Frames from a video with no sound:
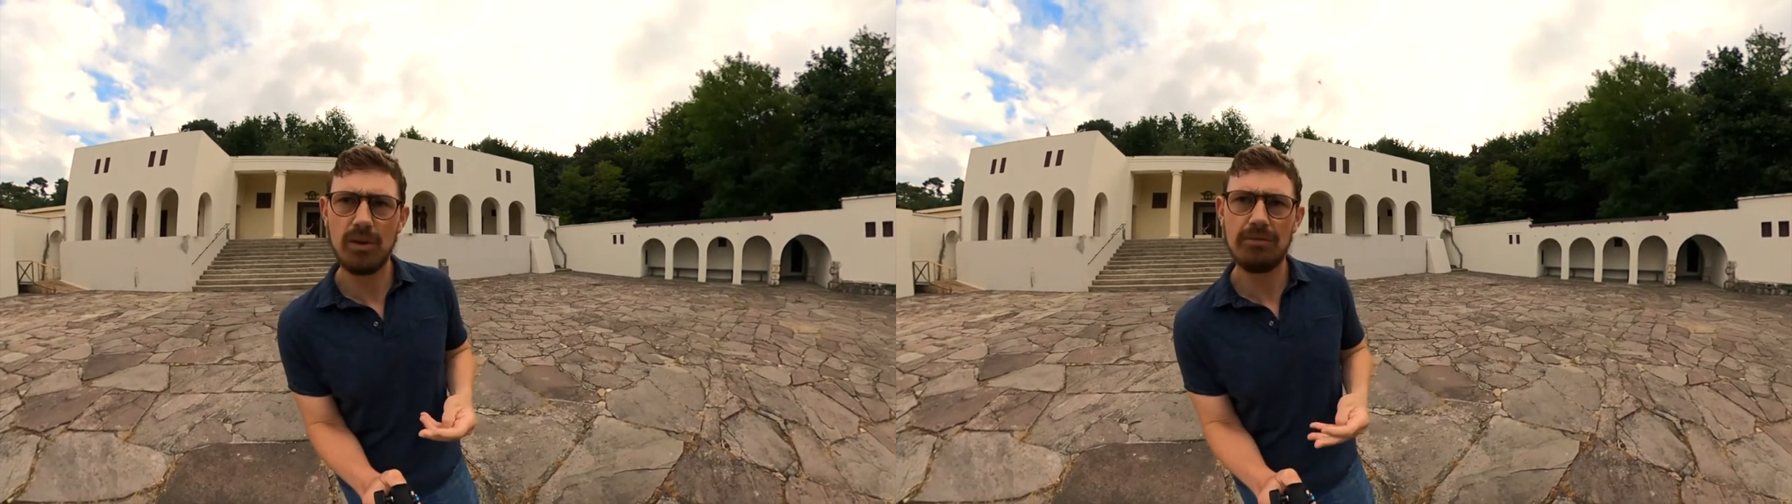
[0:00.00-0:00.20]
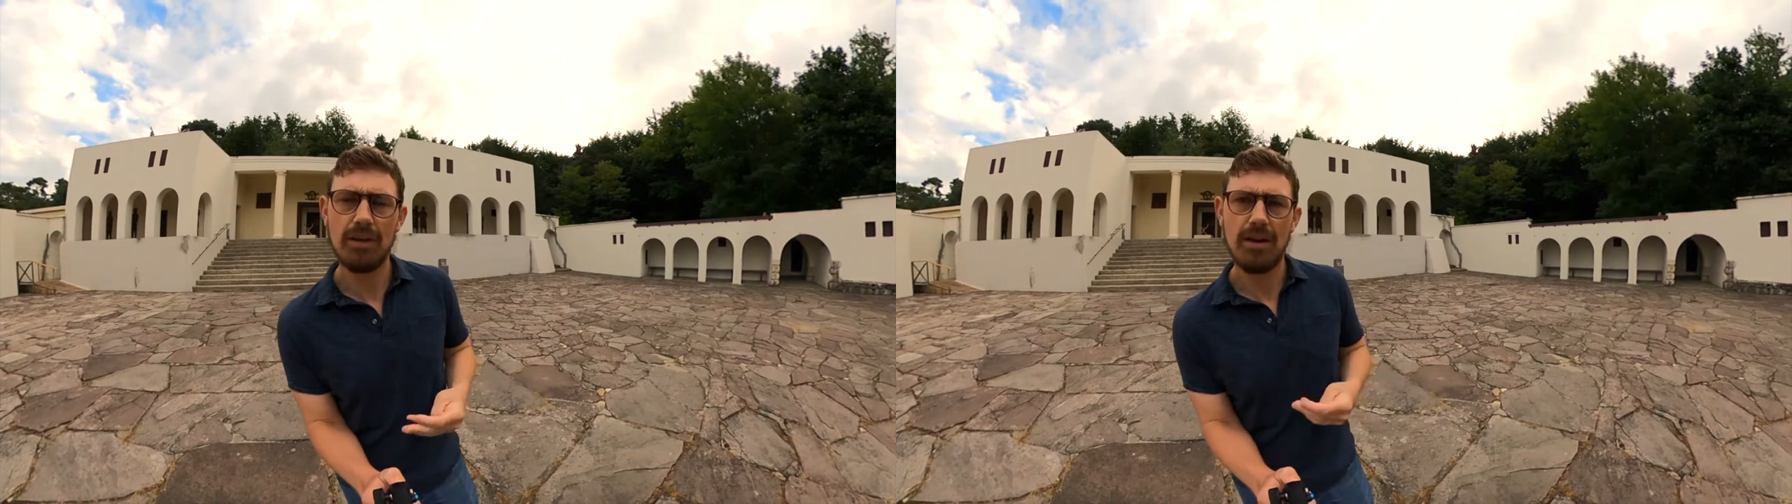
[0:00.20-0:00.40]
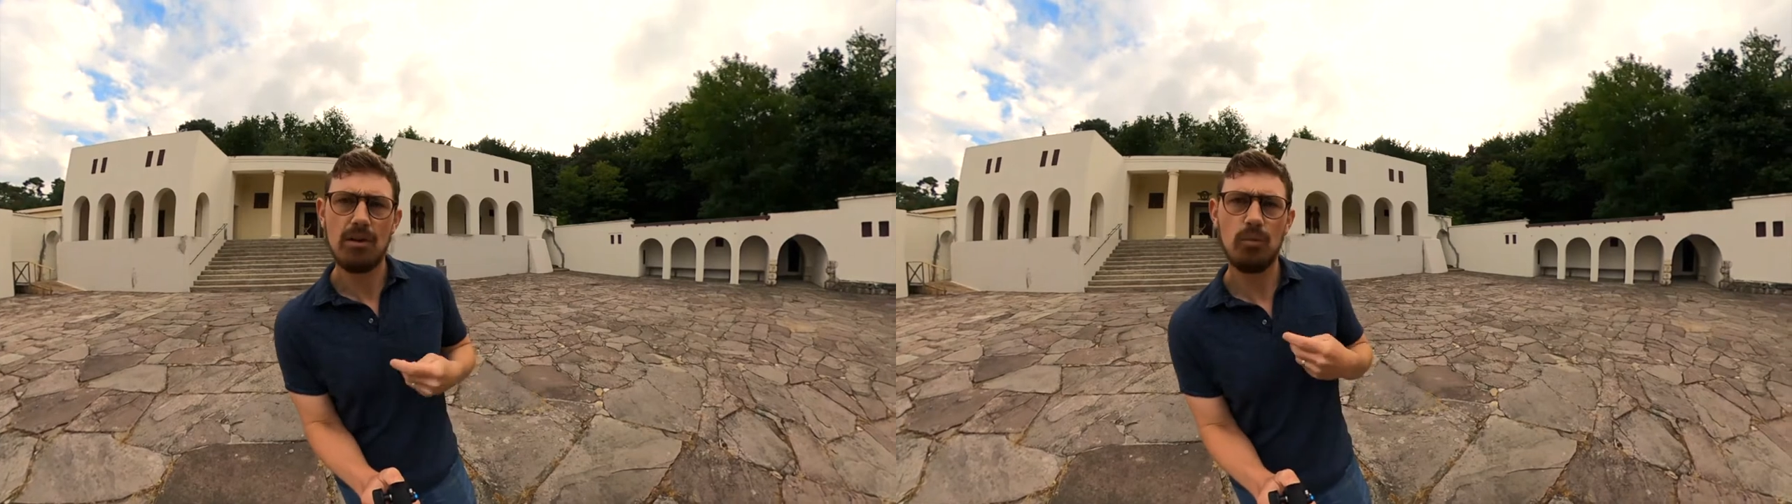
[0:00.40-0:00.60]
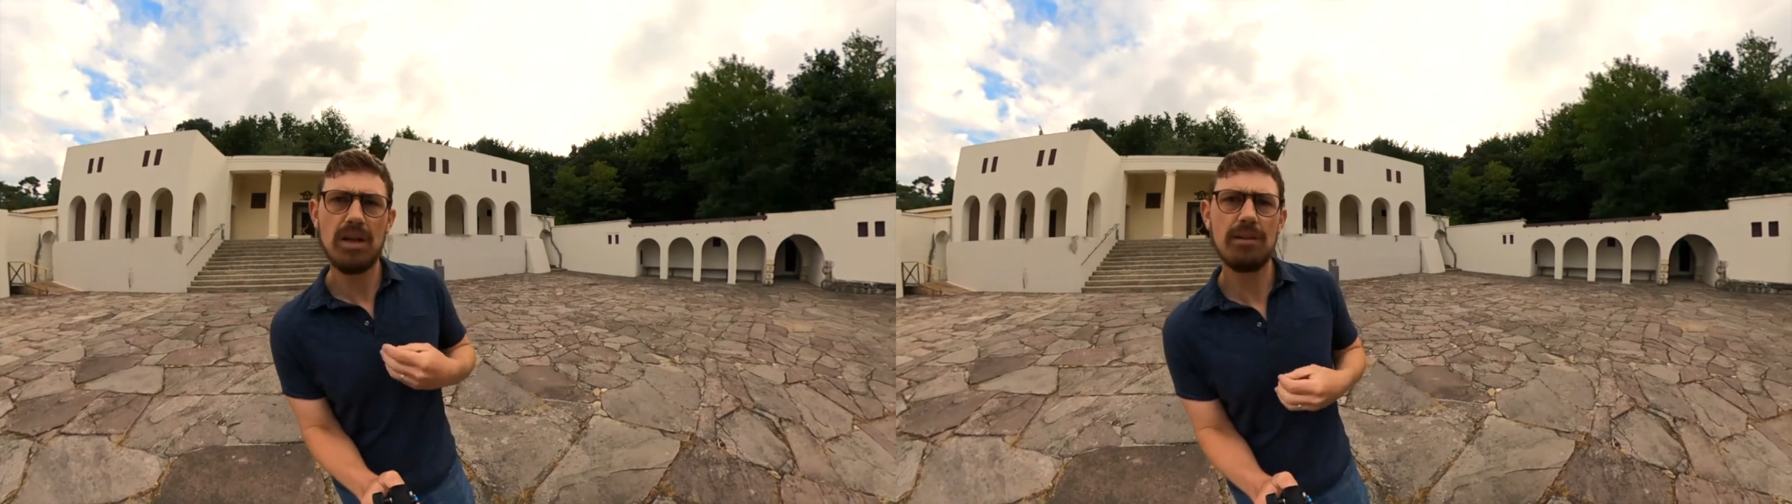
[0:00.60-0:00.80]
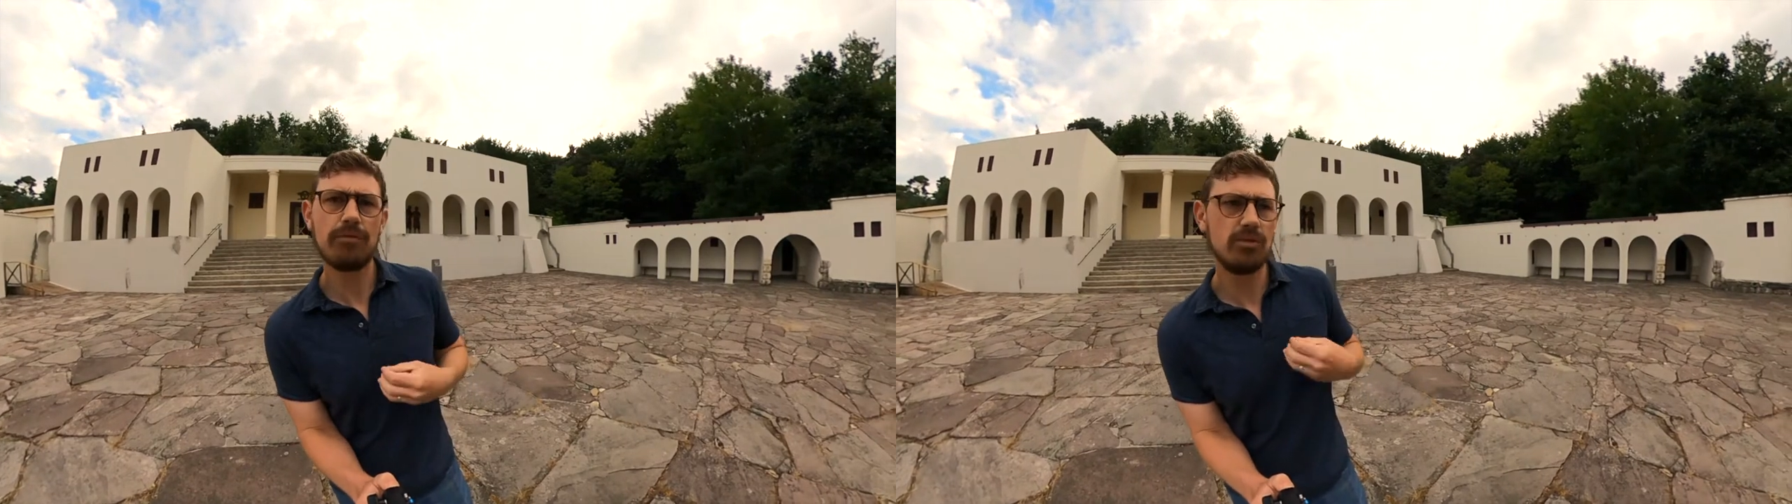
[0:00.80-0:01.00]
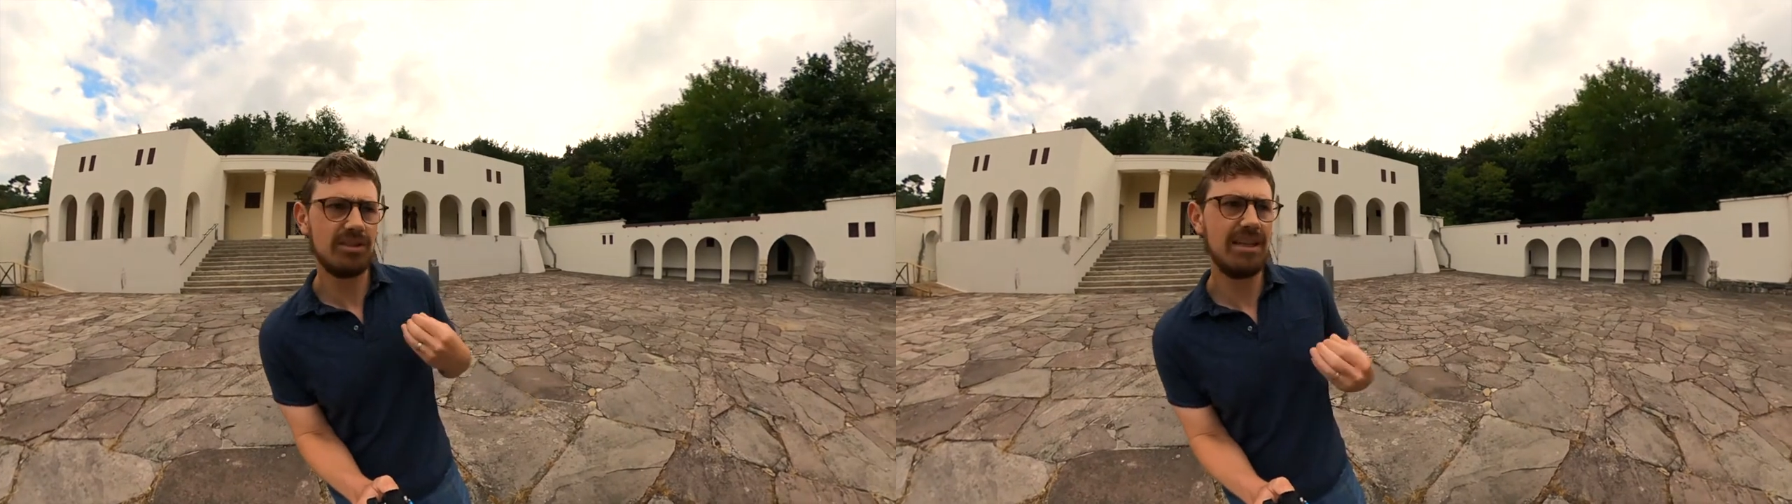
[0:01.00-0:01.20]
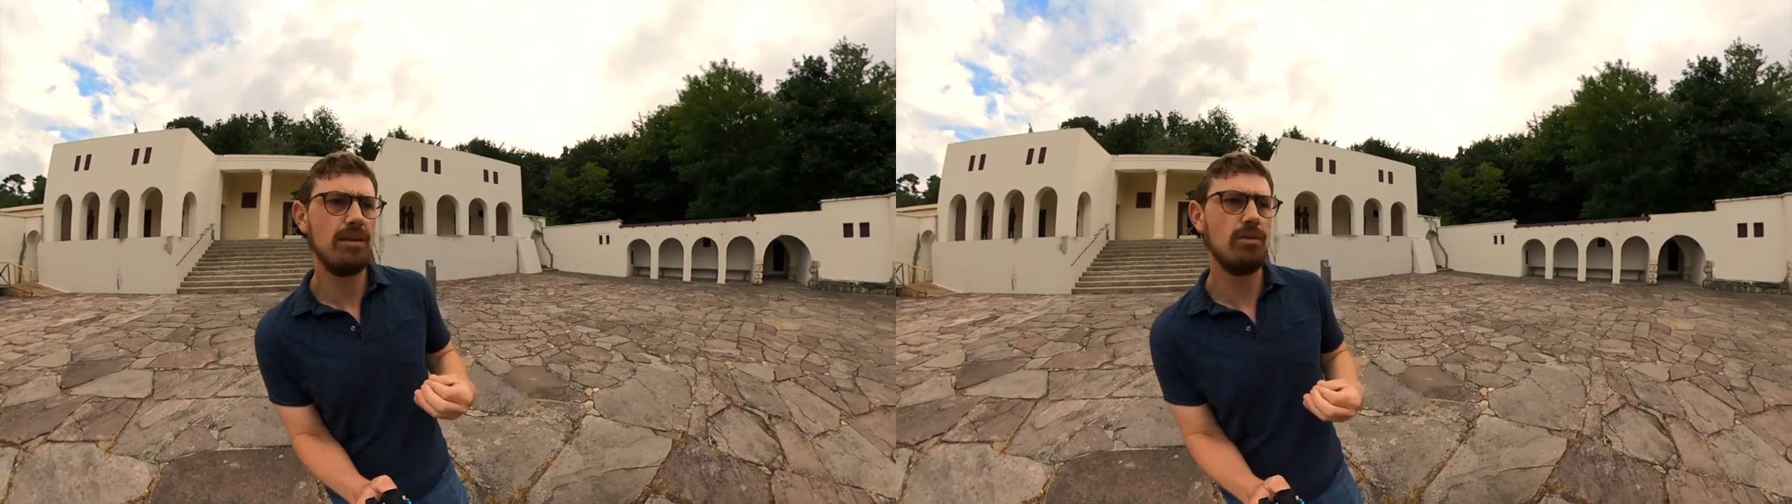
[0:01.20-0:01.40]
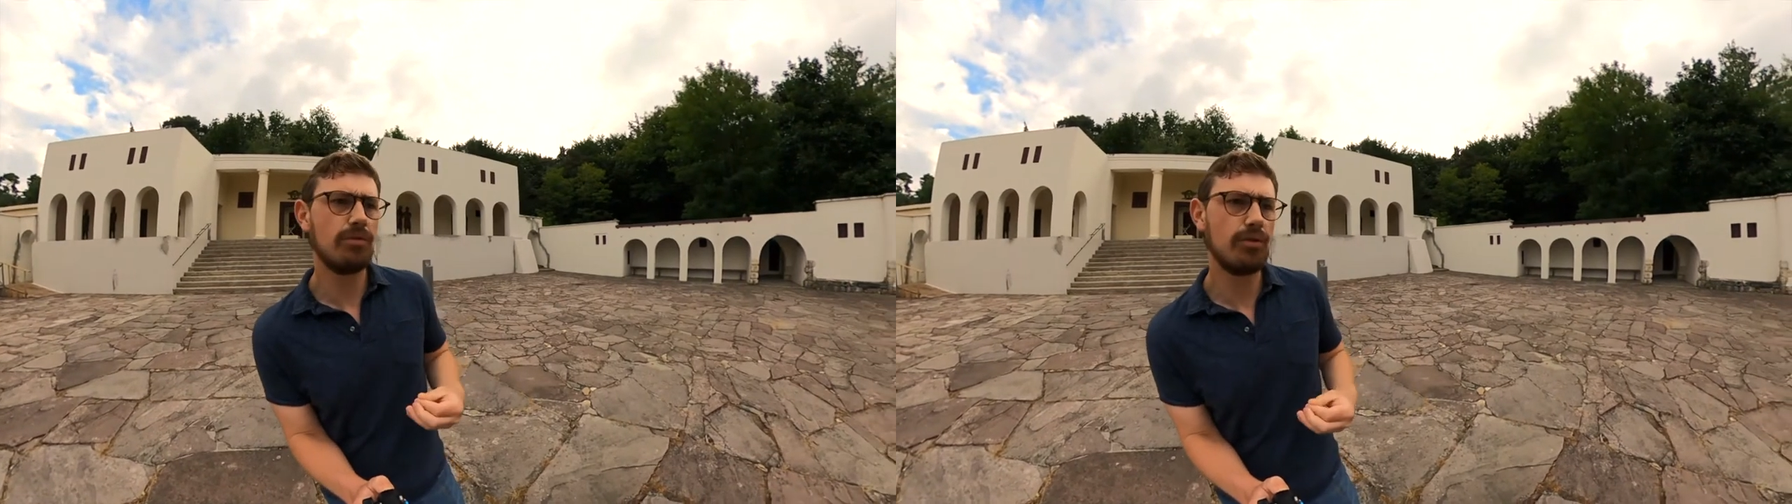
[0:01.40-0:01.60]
We have continued